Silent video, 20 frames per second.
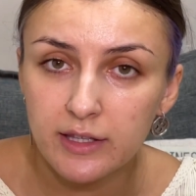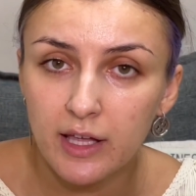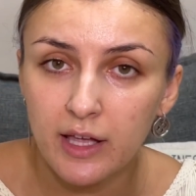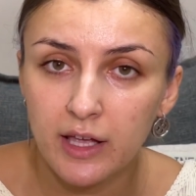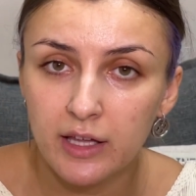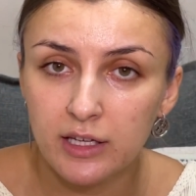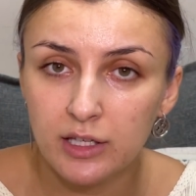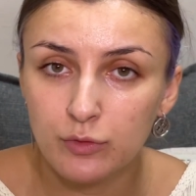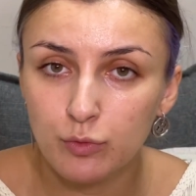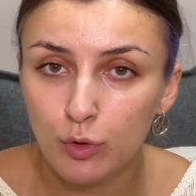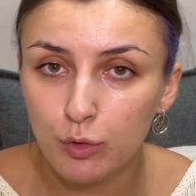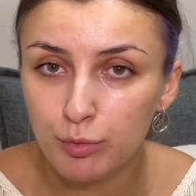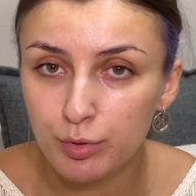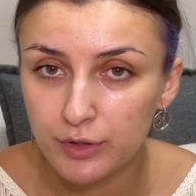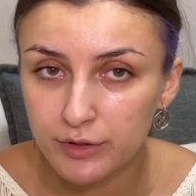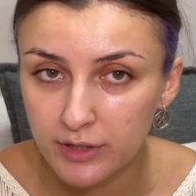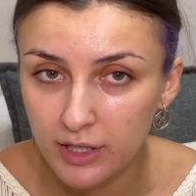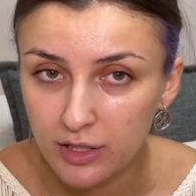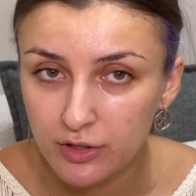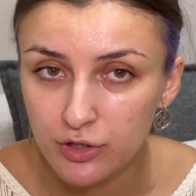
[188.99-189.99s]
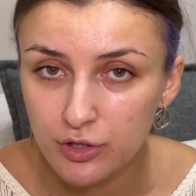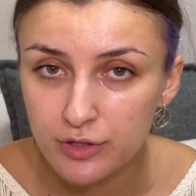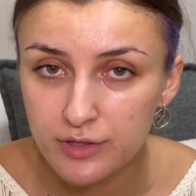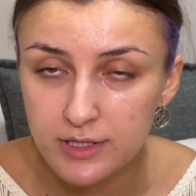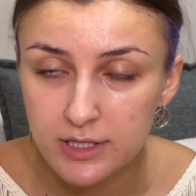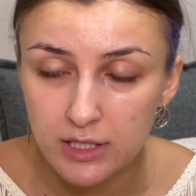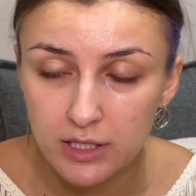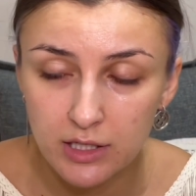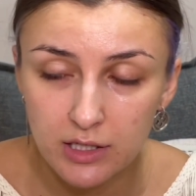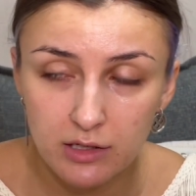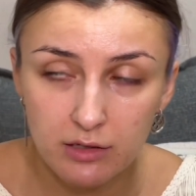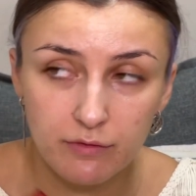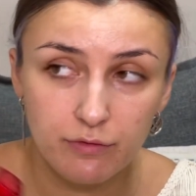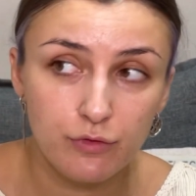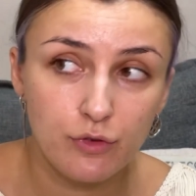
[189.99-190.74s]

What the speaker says: and it will protect your skin